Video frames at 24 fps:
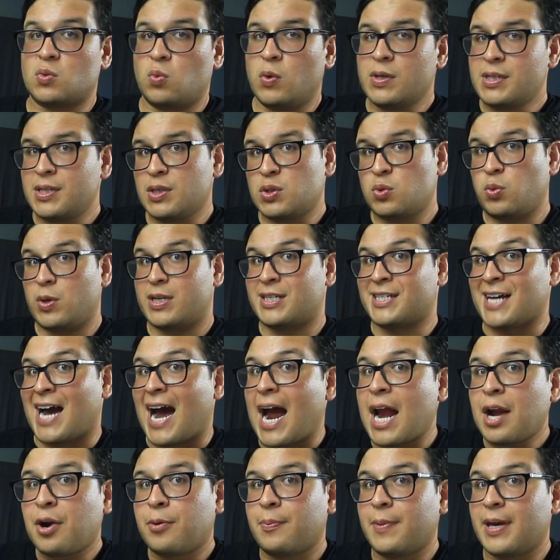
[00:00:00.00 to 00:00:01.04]
What does
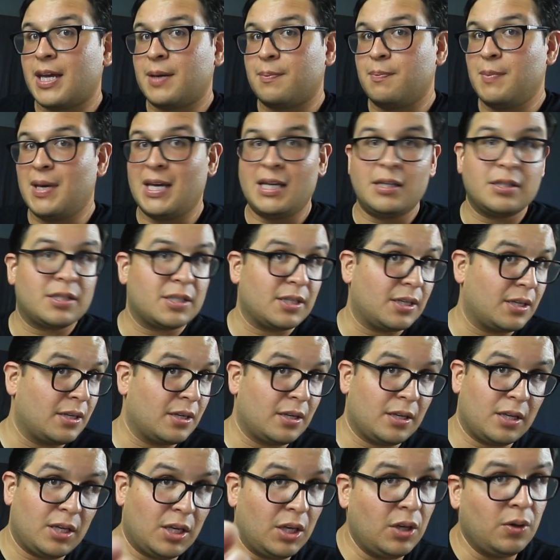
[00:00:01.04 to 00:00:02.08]
retirement mean to
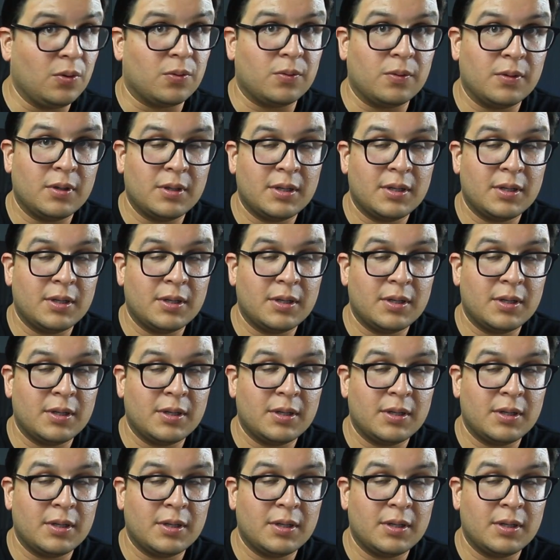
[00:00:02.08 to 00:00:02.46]
you?